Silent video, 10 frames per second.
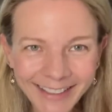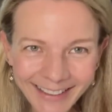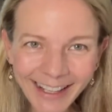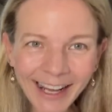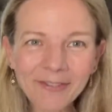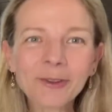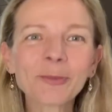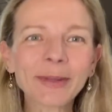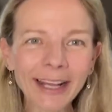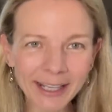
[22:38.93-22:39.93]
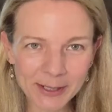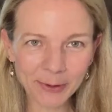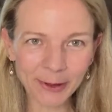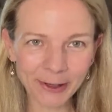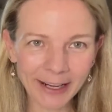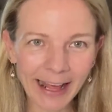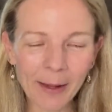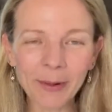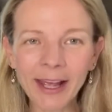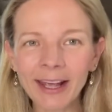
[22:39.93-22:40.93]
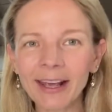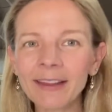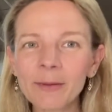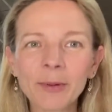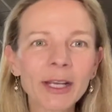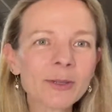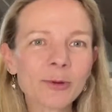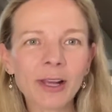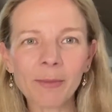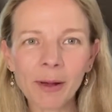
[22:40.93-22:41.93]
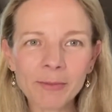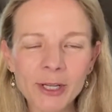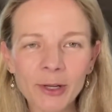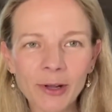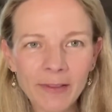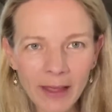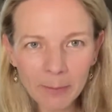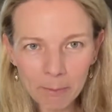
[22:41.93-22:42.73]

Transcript: they gave you a blanket to put on your lap, and the pigs would come up to you and they'd